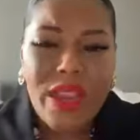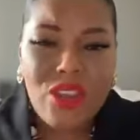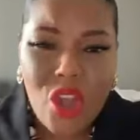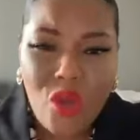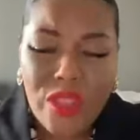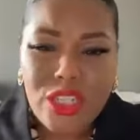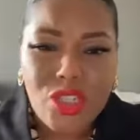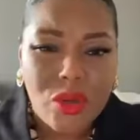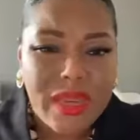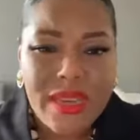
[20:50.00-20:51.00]
that you'll
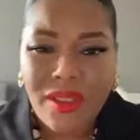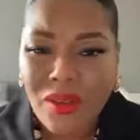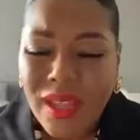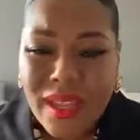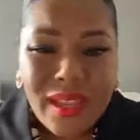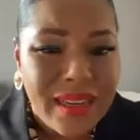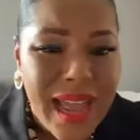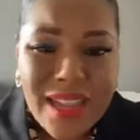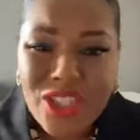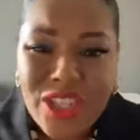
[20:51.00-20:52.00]
heal not
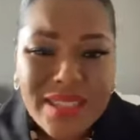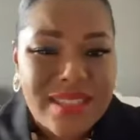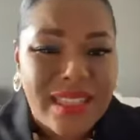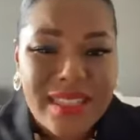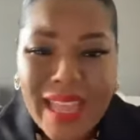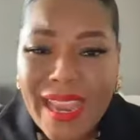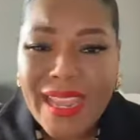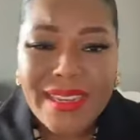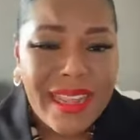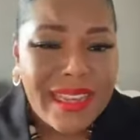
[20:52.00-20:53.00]
just the land,
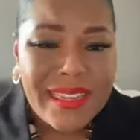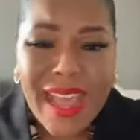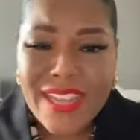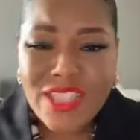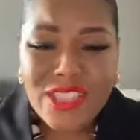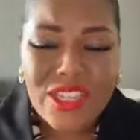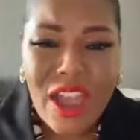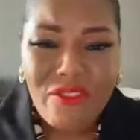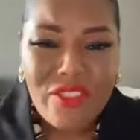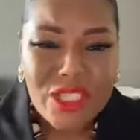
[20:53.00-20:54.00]
not just our
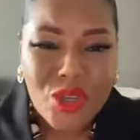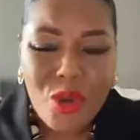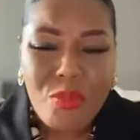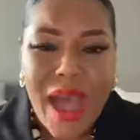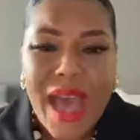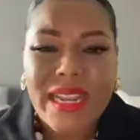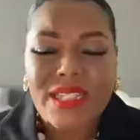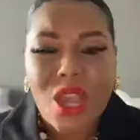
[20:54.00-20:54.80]
physical bodies, but